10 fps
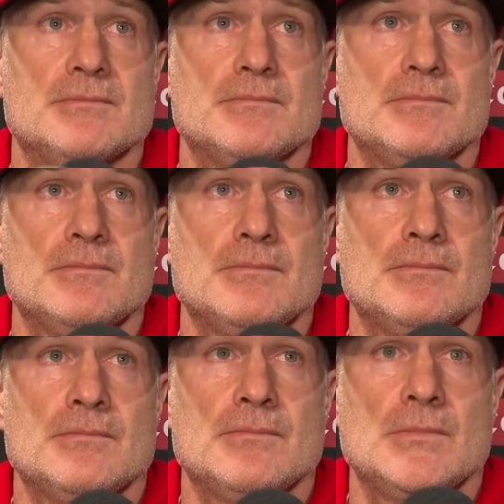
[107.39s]
With the right
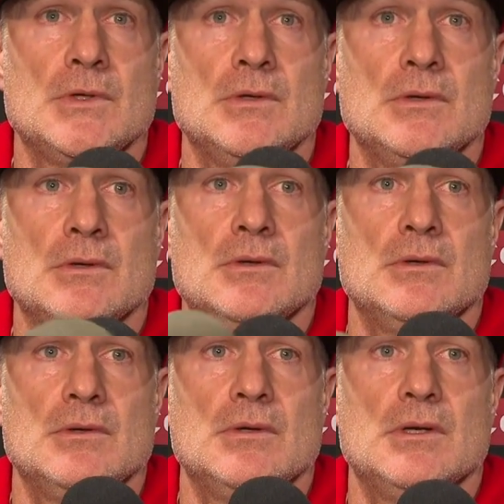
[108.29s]
hand or wrist?
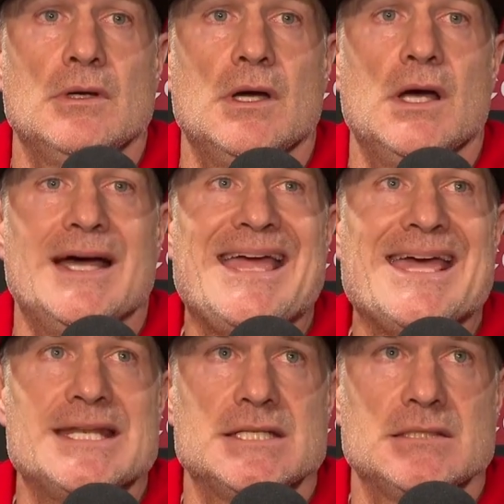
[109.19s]
Uh,
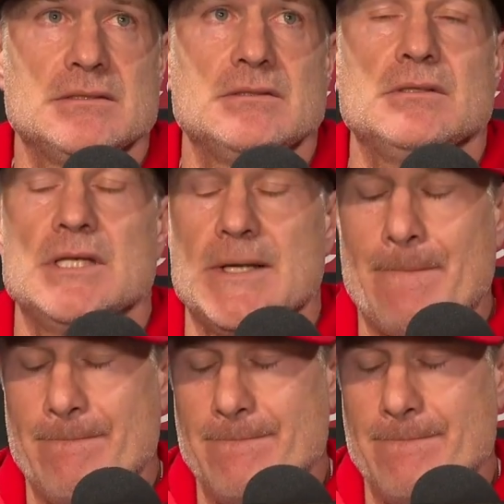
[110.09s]
hand, yeah.